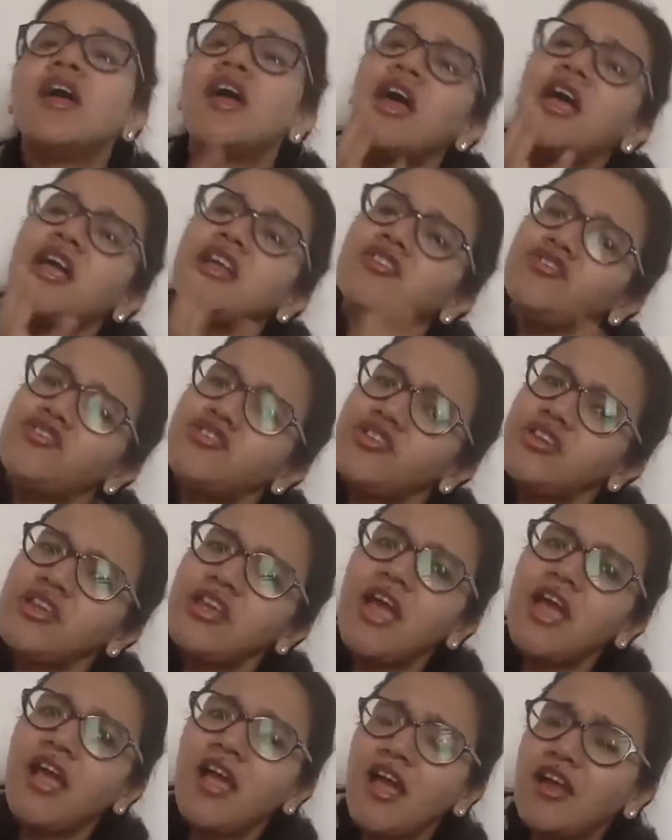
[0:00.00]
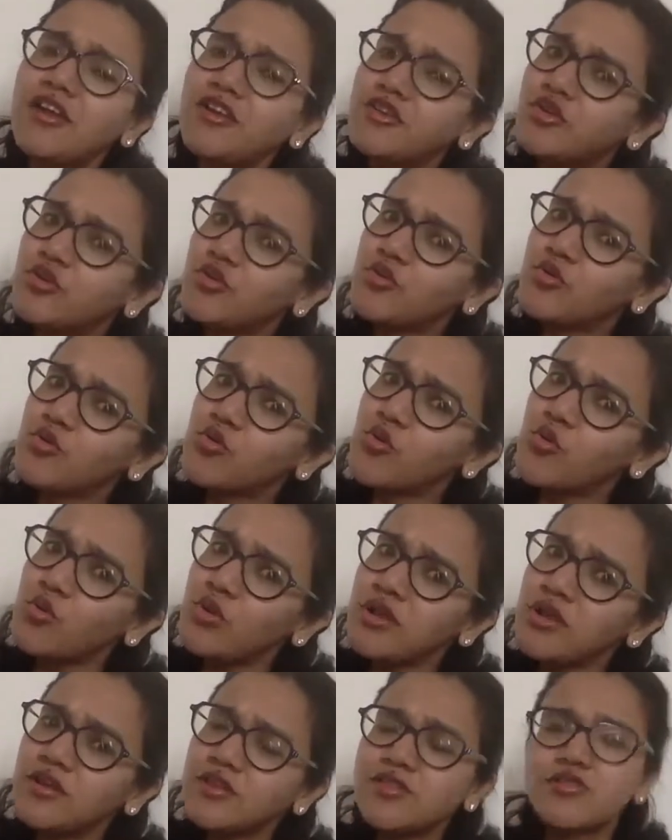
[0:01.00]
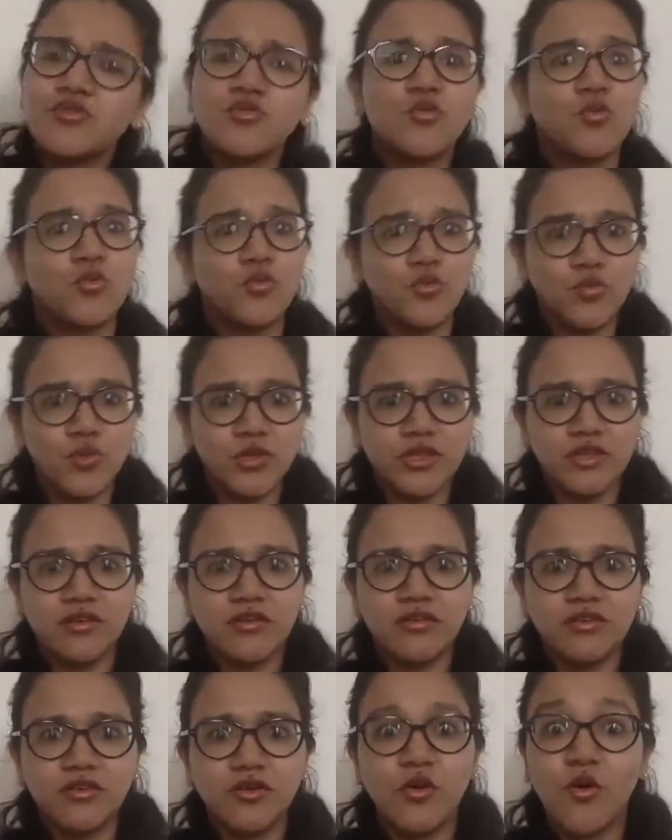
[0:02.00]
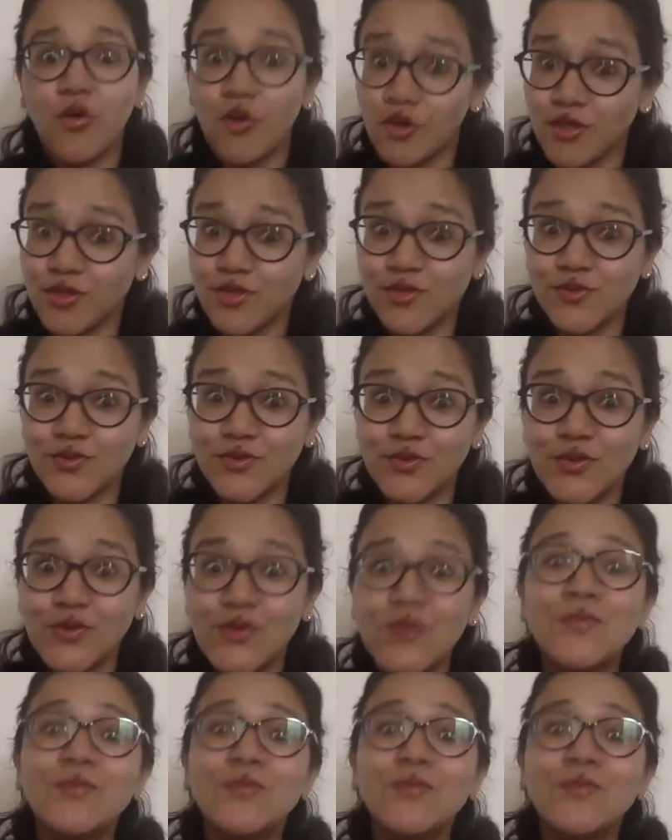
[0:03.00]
and she had a roller stone with her also,